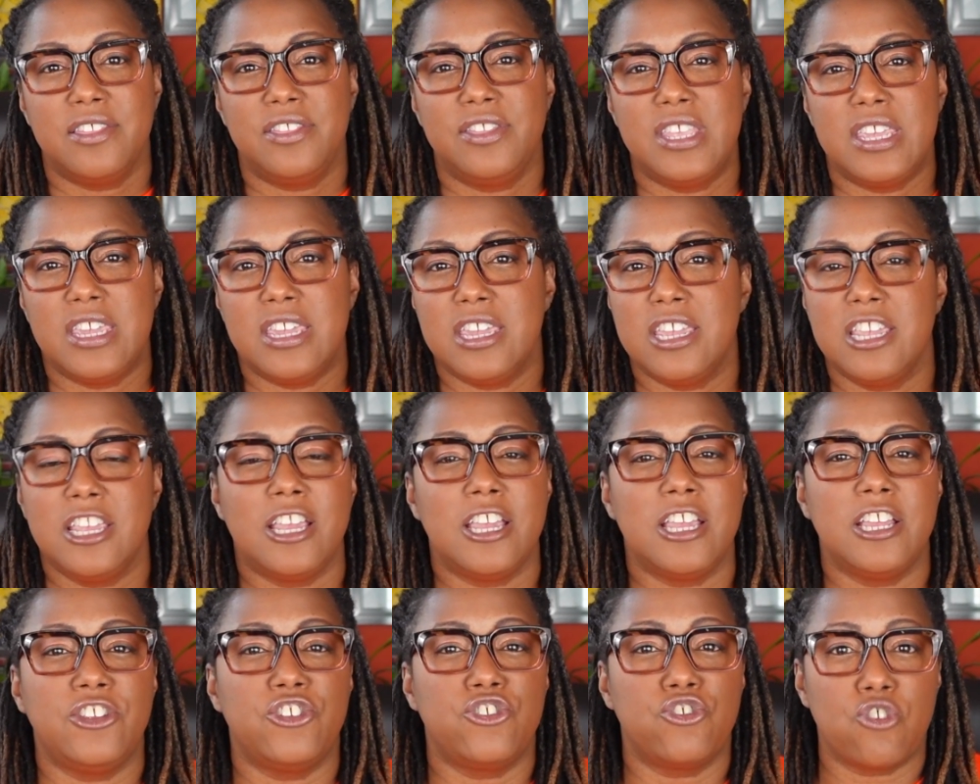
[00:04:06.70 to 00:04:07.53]

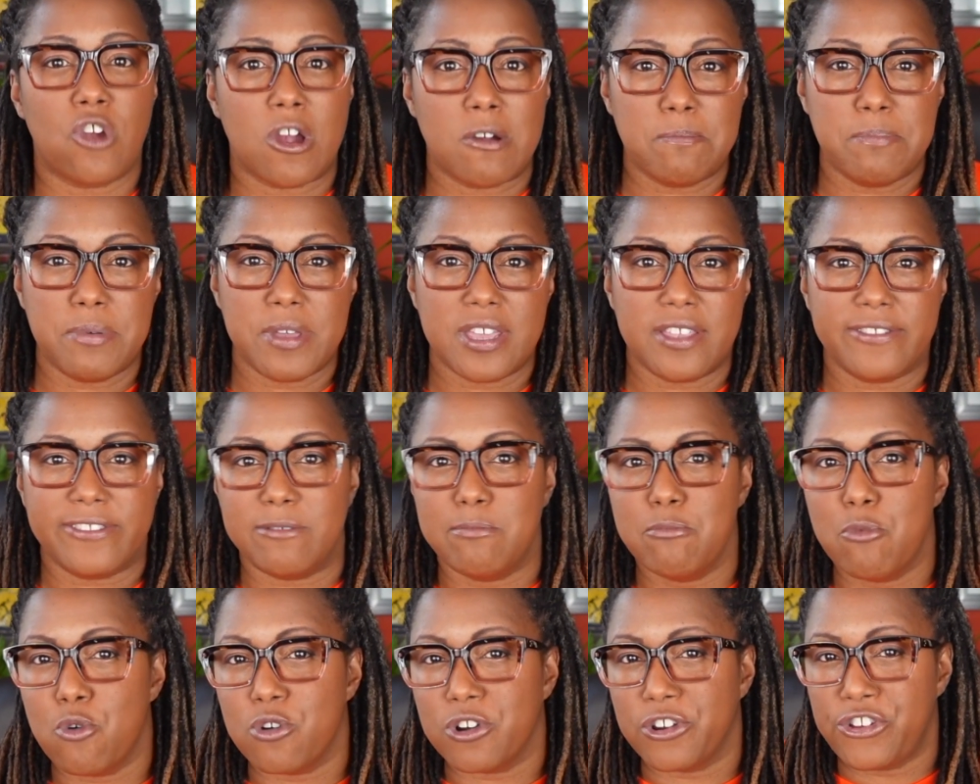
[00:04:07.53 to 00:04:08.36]
the trumpet's
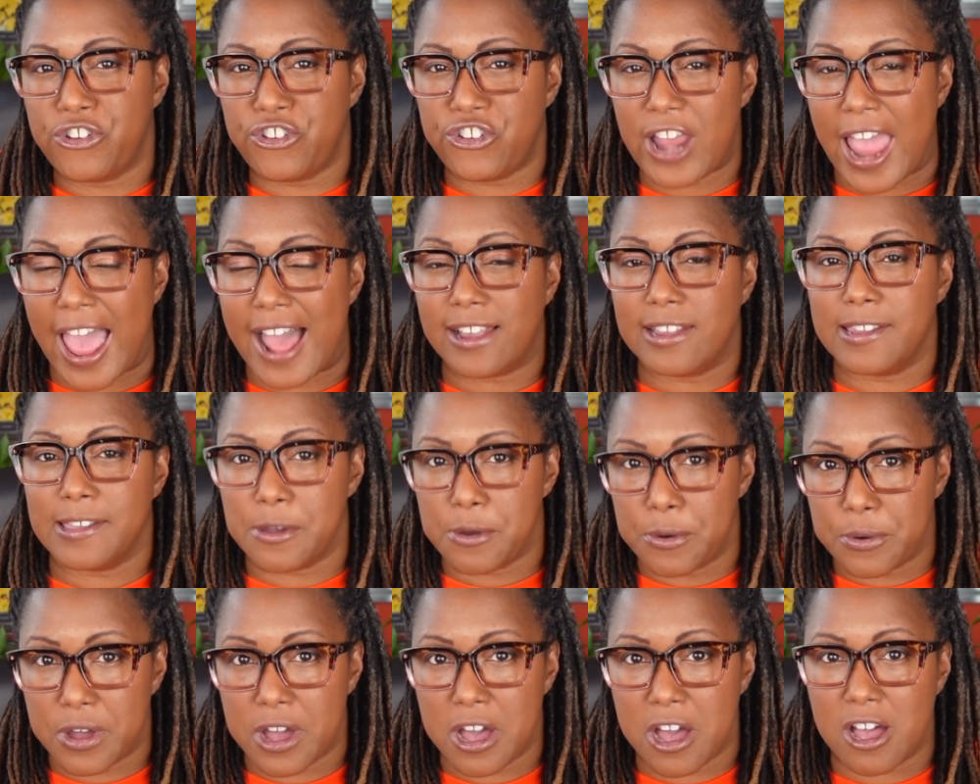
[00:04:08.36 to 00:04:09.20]
more
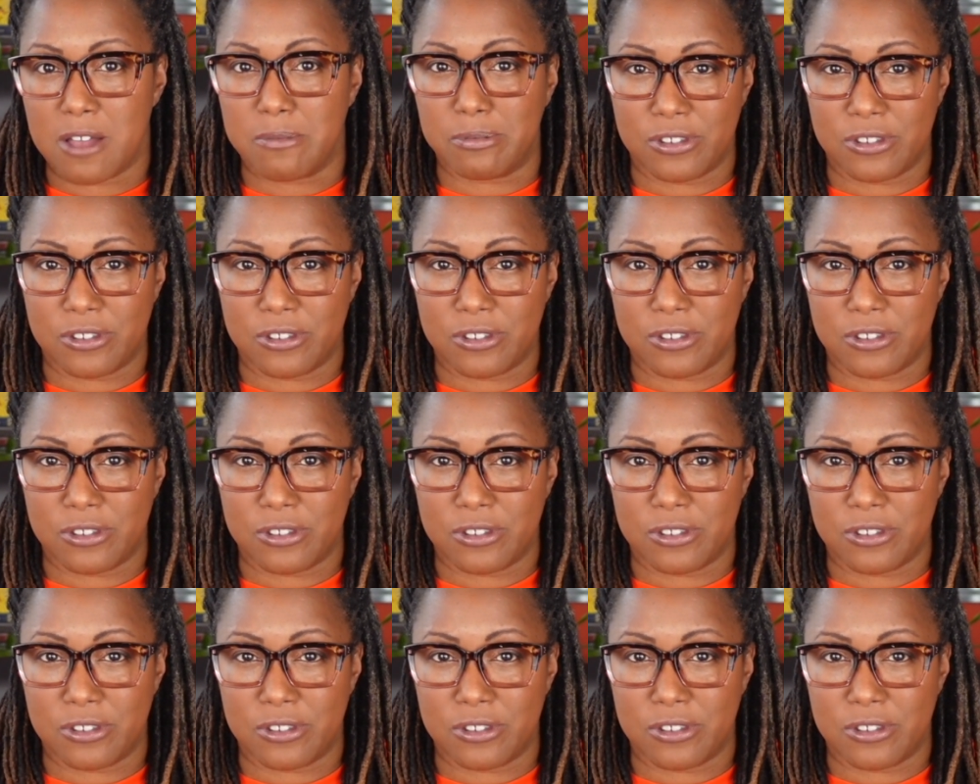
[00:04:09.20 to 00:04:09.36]
shallow cup.